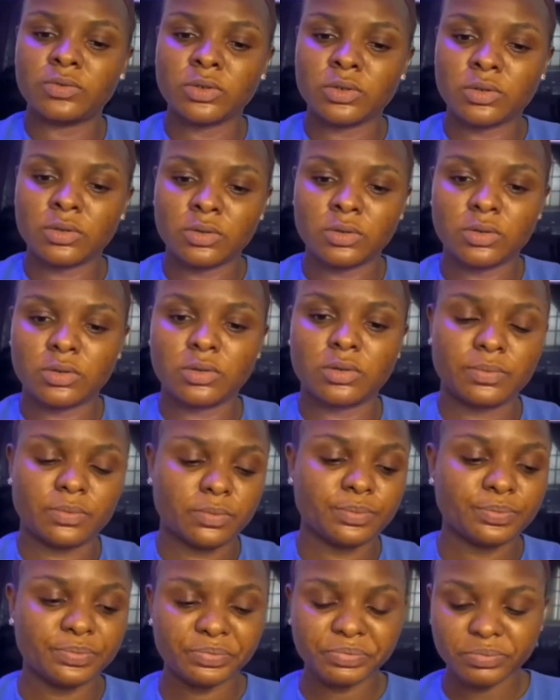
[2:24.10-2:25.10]
just used
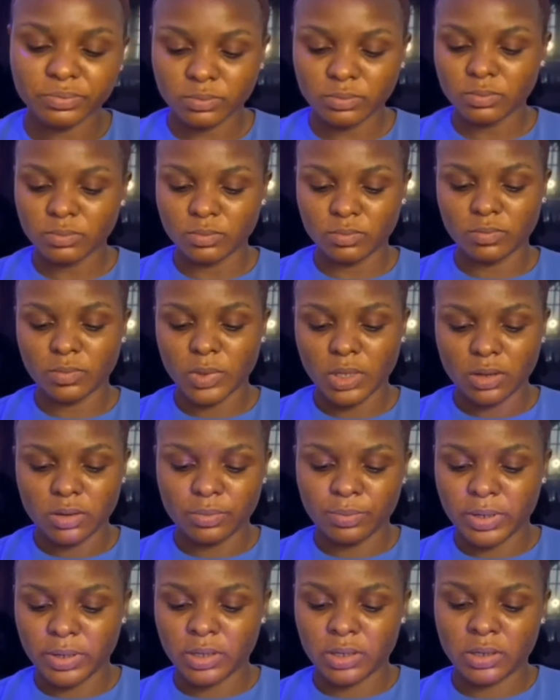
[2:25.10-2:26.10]

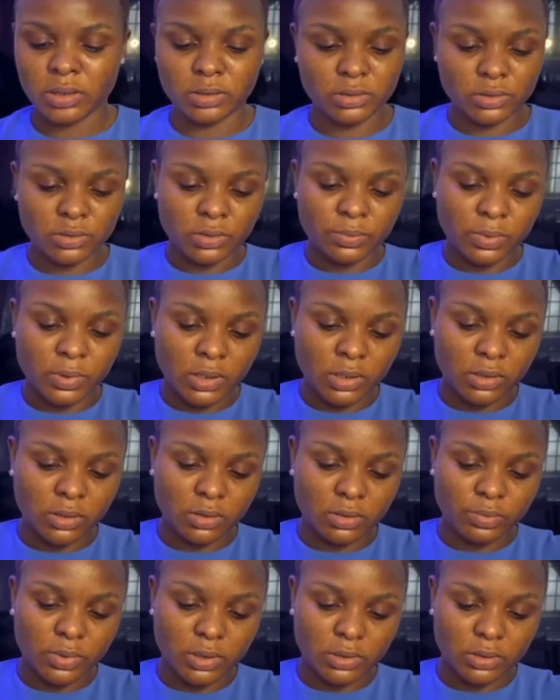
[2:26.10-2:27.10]
my hand to apply
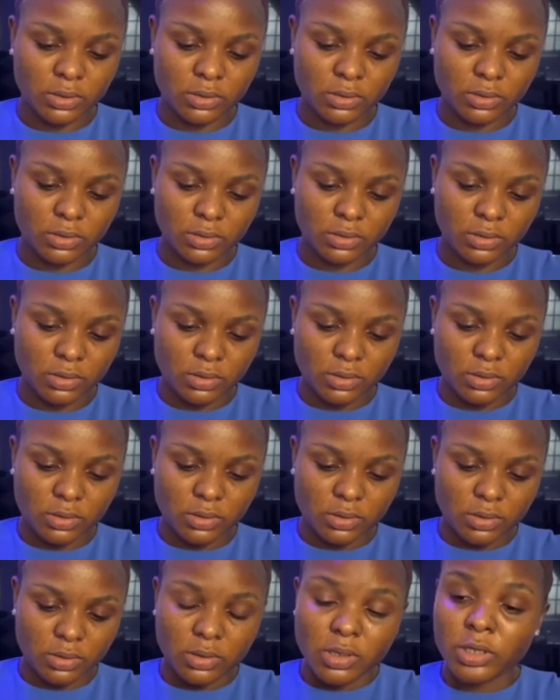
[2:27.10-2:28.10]
the gloss.
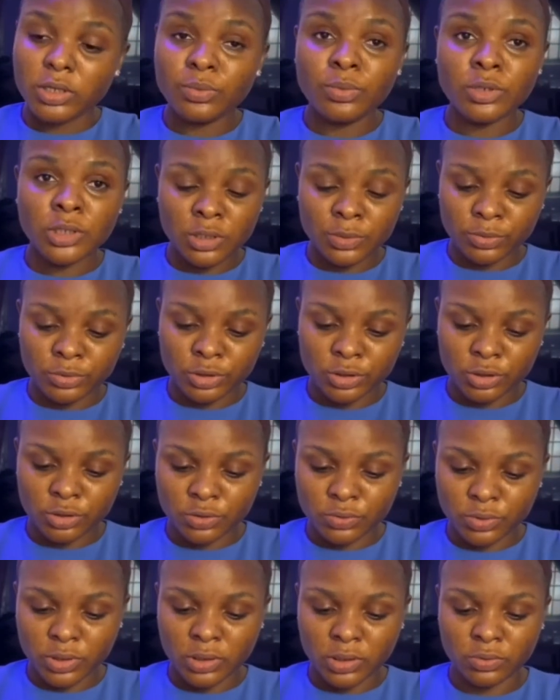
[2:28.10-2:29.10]
The beauty sponge is just
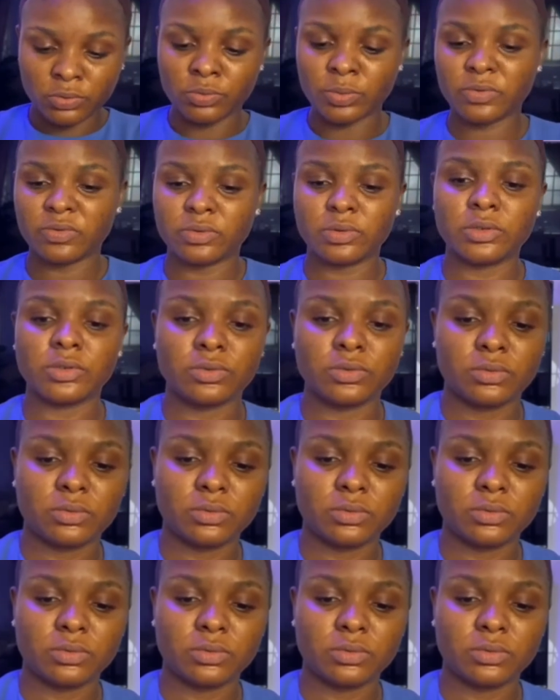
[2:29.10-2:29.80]
soaking in on my foundation.